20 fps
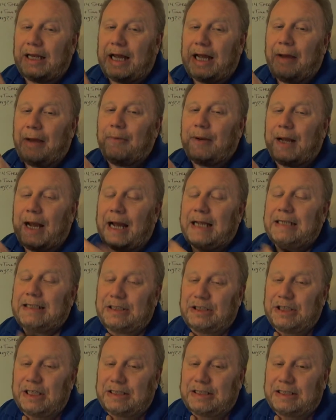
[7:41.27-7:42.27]
I
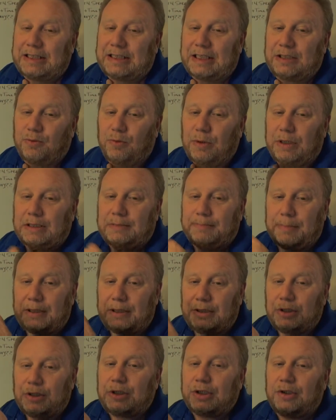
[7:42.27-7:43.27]
suggest 6 weeks,
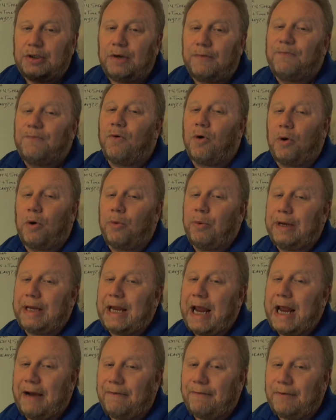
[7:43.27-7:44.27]
but you could do a 4-week
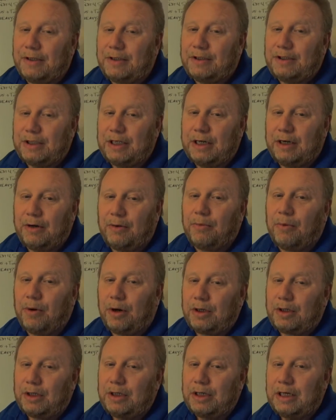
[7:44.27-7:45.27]
average. It'll
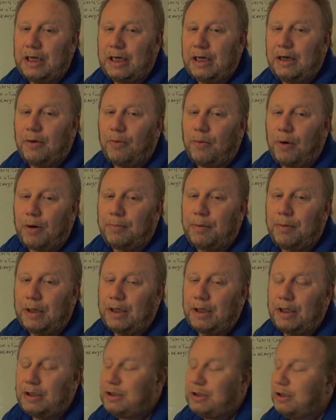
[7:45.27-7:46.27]
work. It'll work pretty
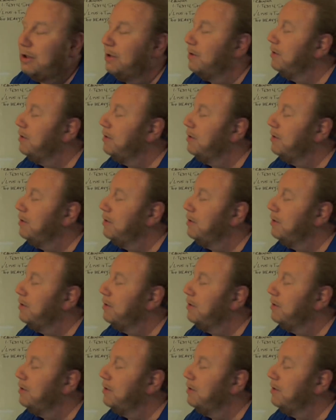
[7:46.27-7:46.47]
good too.